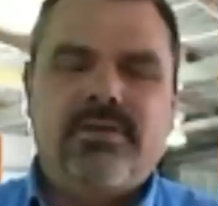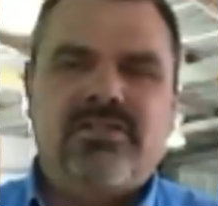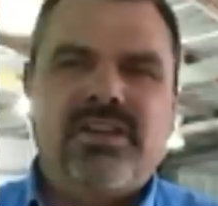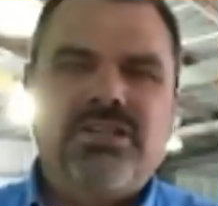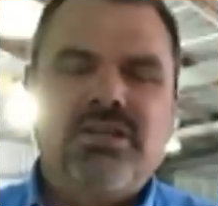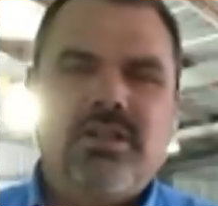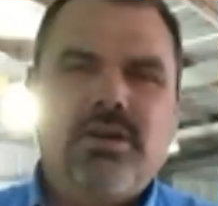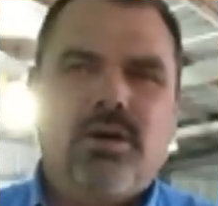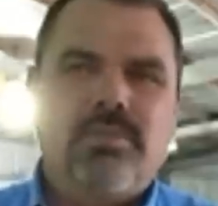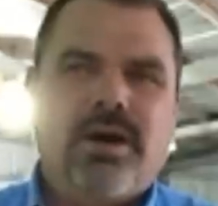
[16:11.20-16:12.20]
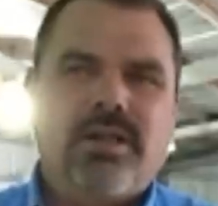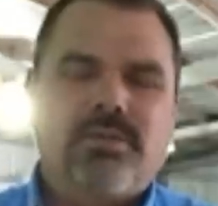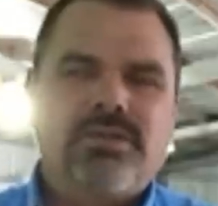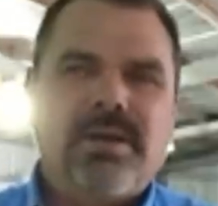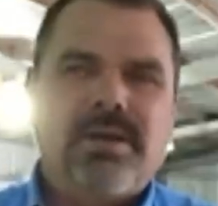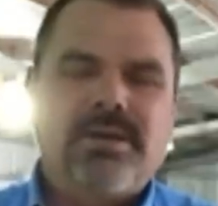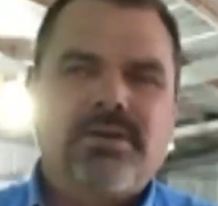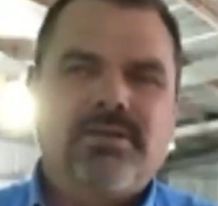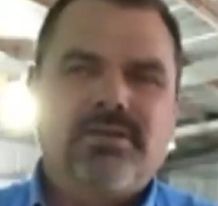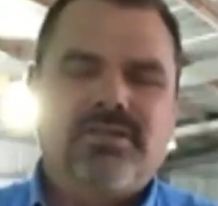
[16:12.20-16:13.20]
the the section of the ore body that we tapped
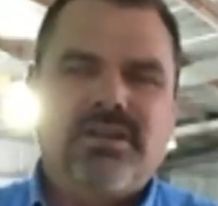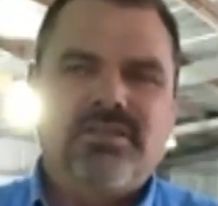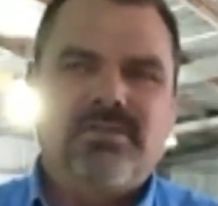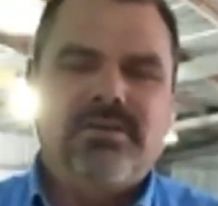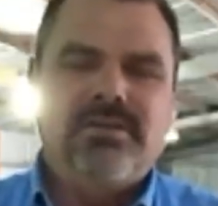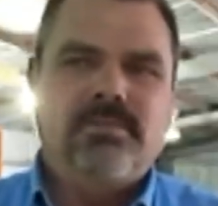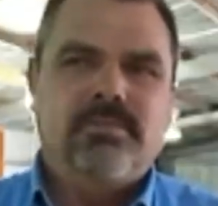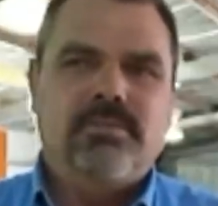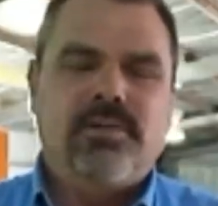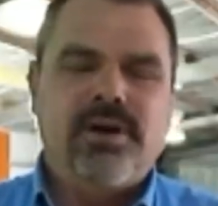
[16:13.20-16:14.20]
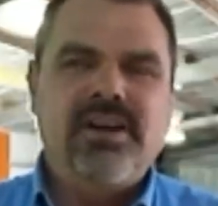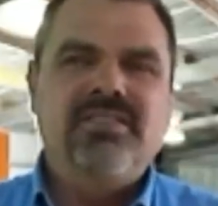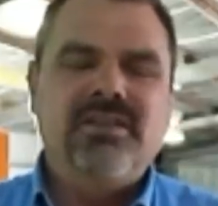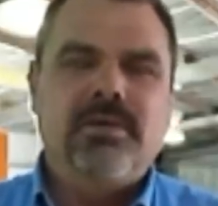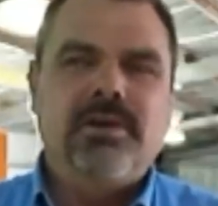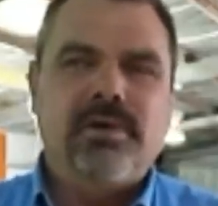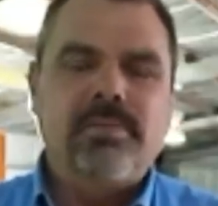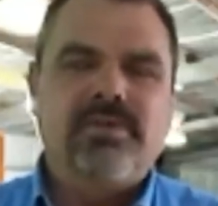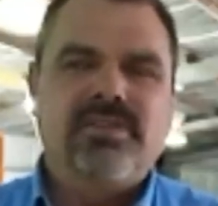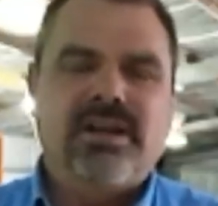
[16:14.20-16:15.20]
into is is is reasonably
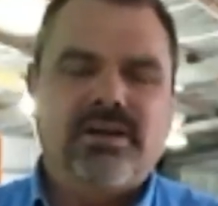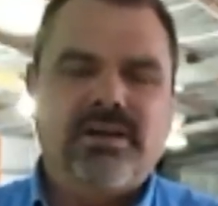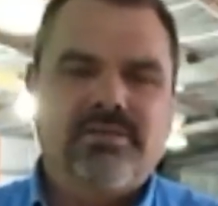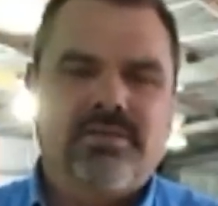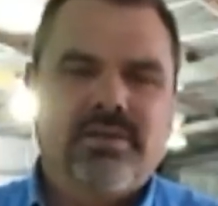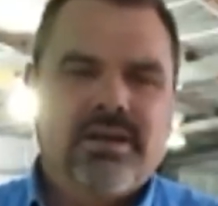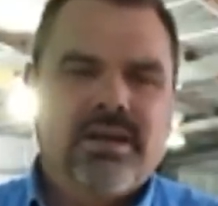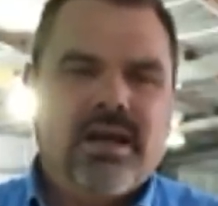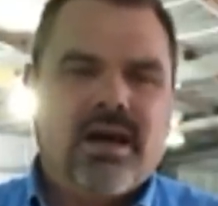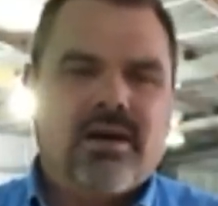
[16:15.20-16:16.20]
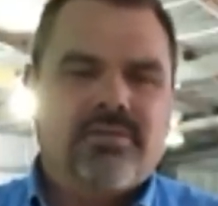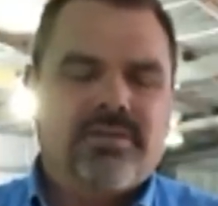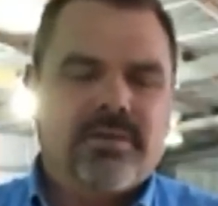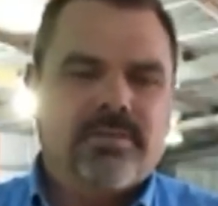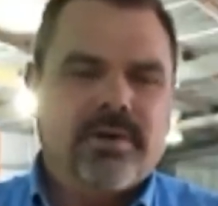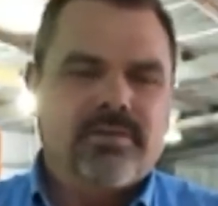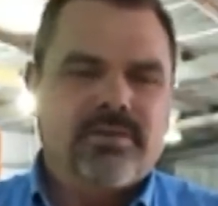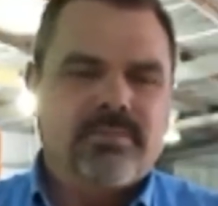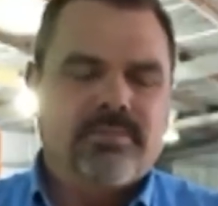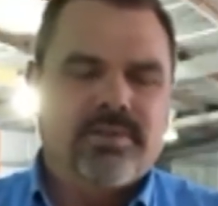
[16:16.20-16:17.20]
representative of the of
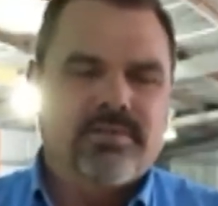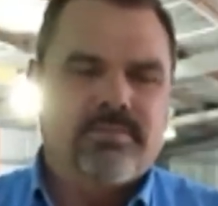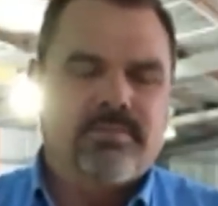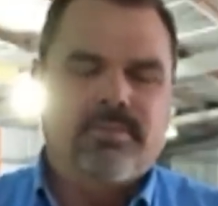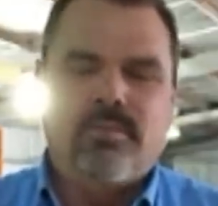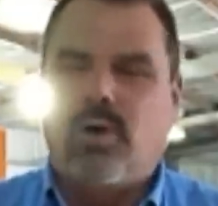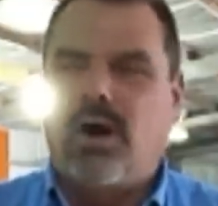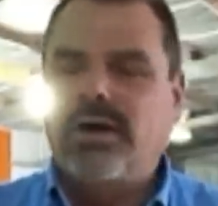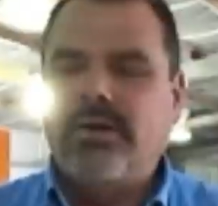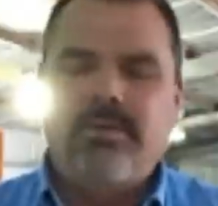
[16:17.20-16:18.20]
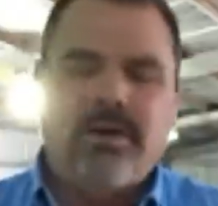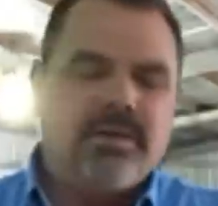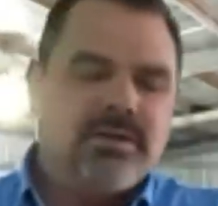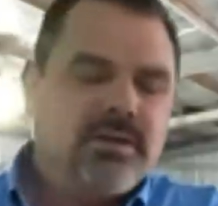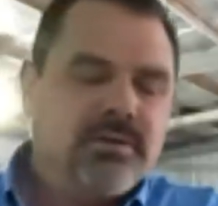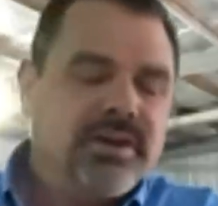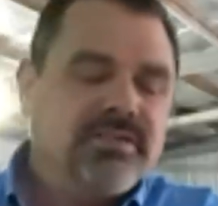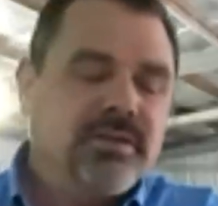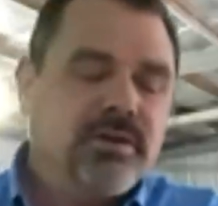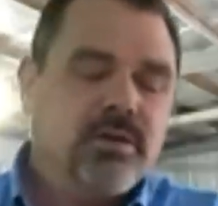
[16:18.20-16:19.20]
the the wider and the, the
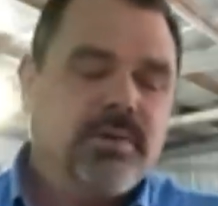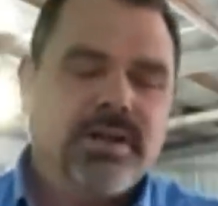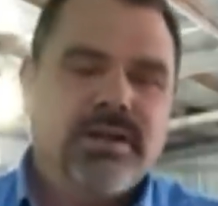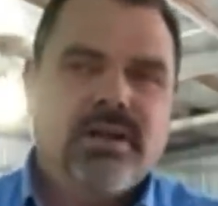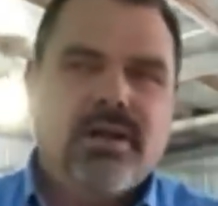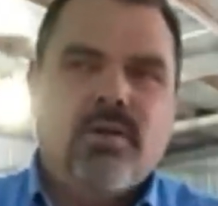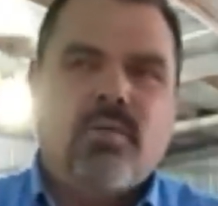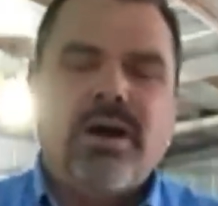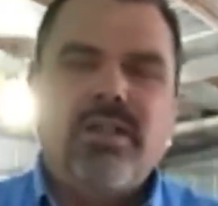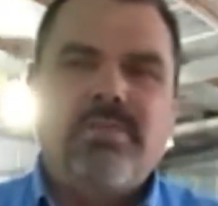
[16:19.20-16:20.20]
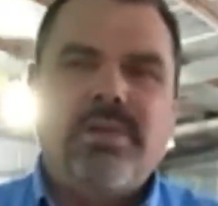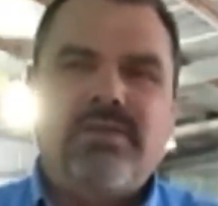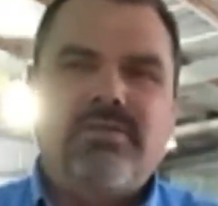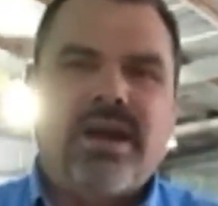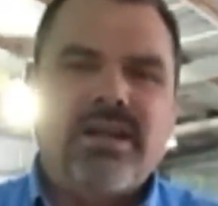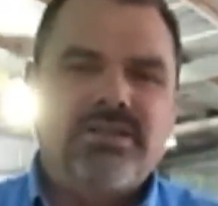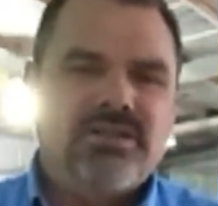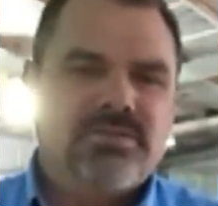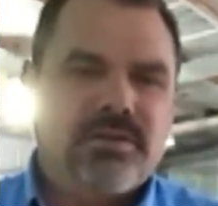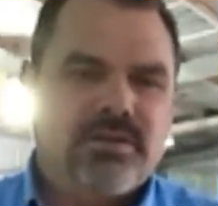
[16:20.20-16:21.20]
rest of the ore body one of the big
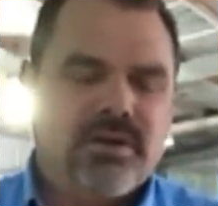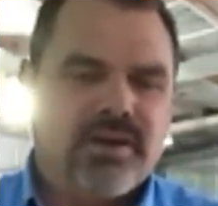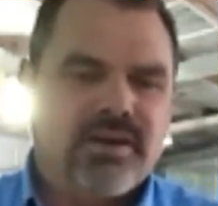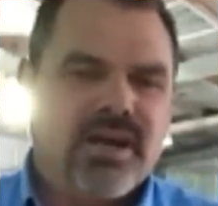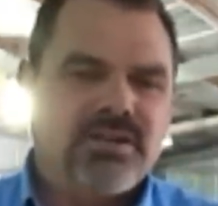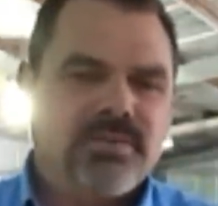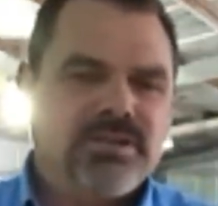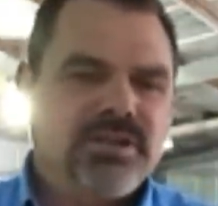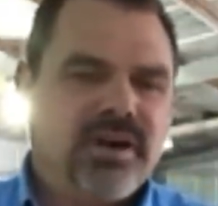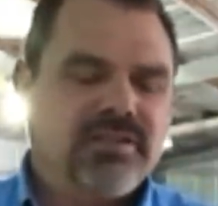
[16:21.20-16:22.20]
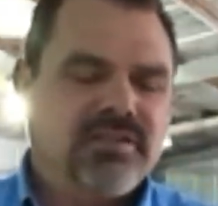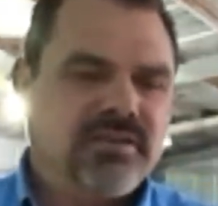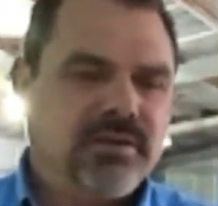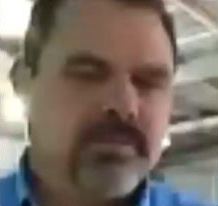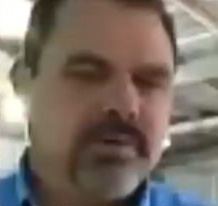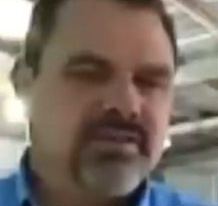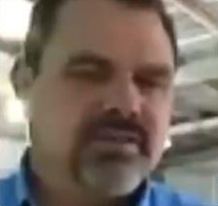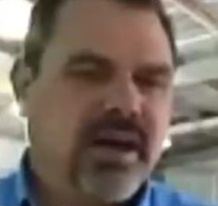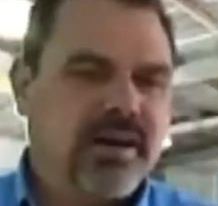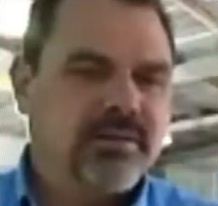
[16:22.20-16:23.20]
advantages with the location we chose is that it, it
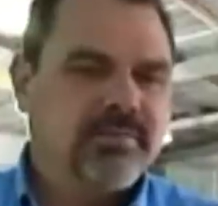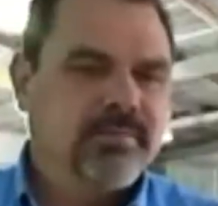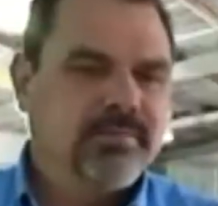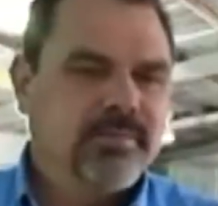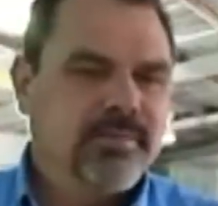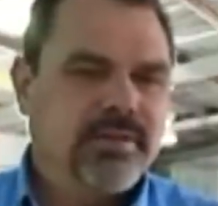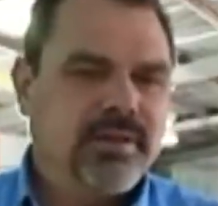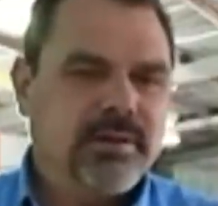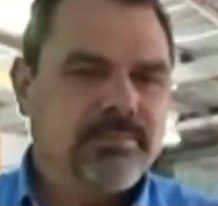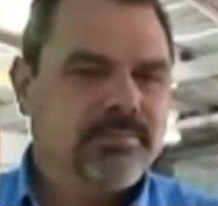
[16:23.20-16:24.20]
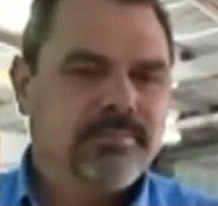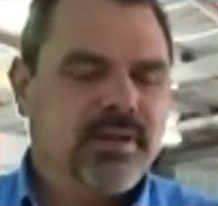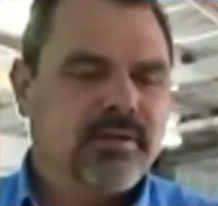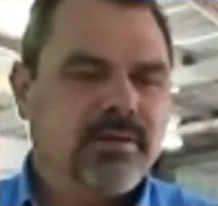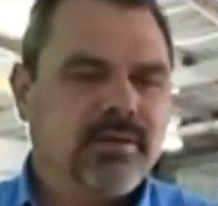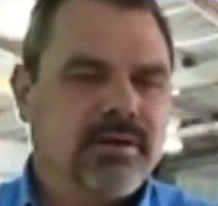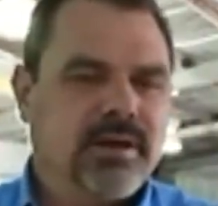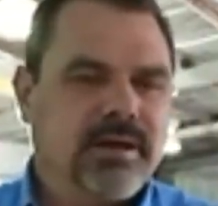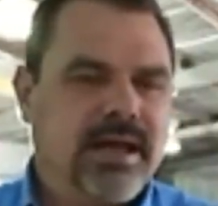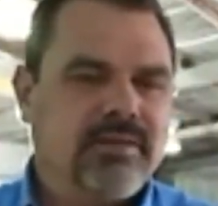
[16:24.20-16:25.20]
started within uh, you
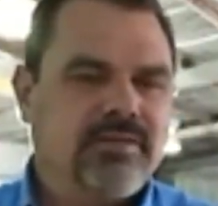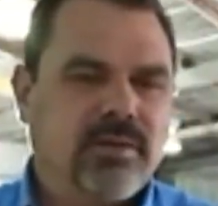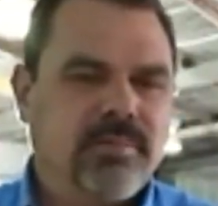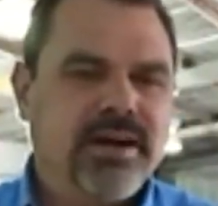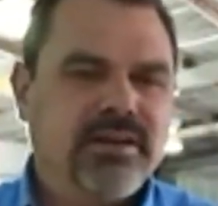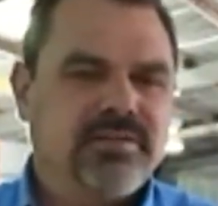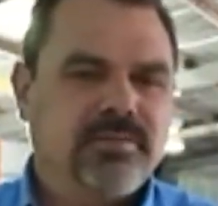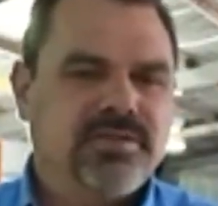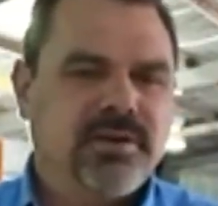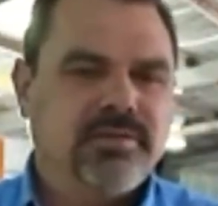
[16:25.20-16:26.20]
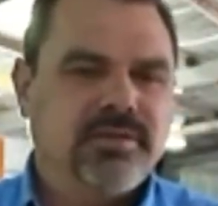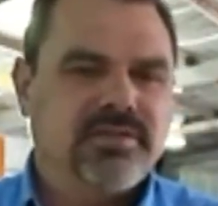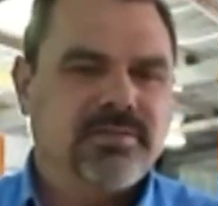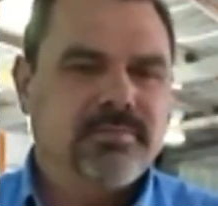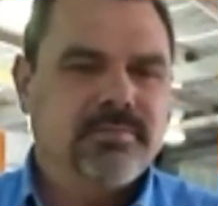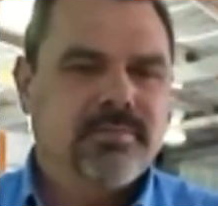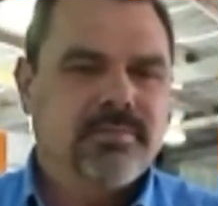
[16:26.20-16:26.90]
know a handful of meters from surface.